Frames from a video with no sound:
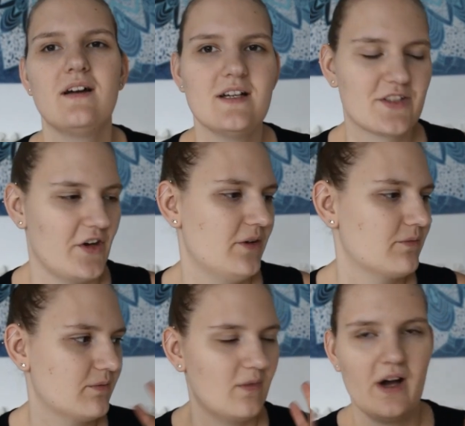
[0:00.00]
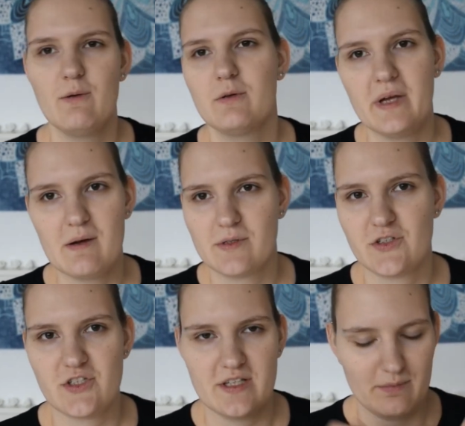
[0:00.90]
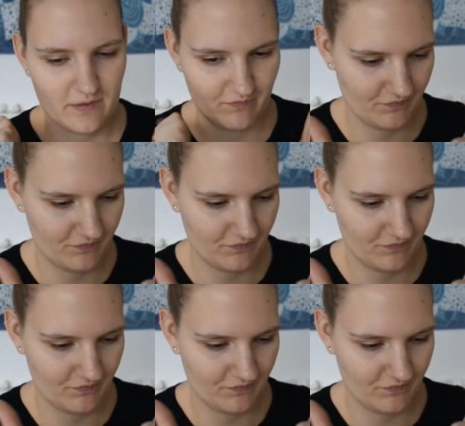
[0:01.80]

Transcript: it's good. I will be able to sleep.